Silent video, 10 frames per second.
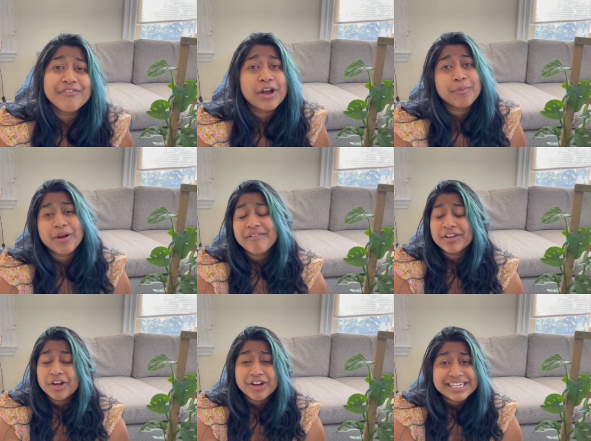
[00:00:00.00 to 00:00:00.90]
I hope you're having
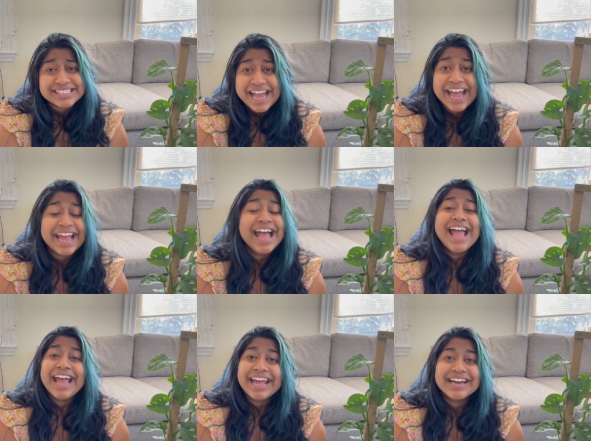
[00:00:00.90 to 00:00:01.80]
a great day,
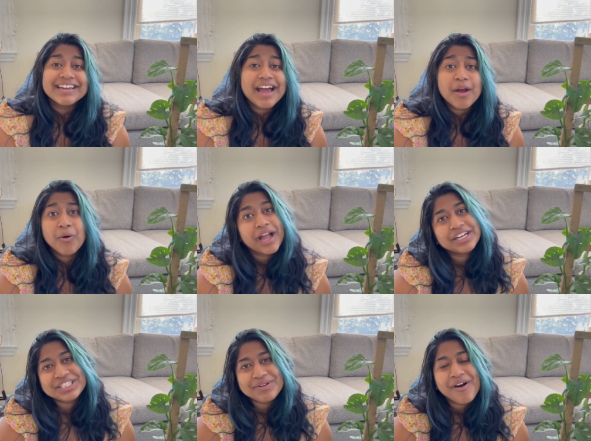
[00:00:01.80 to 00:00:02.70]
and I will
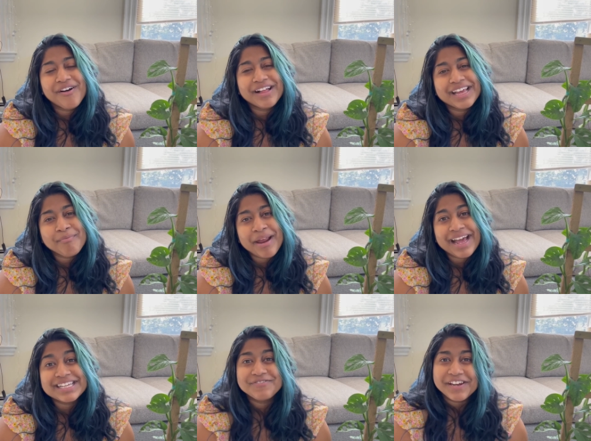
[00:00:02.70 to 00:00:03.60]
catch you all in my
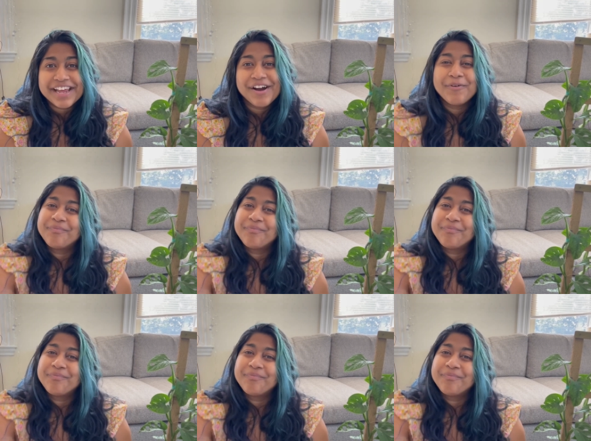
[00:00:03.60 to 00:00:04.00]
next video.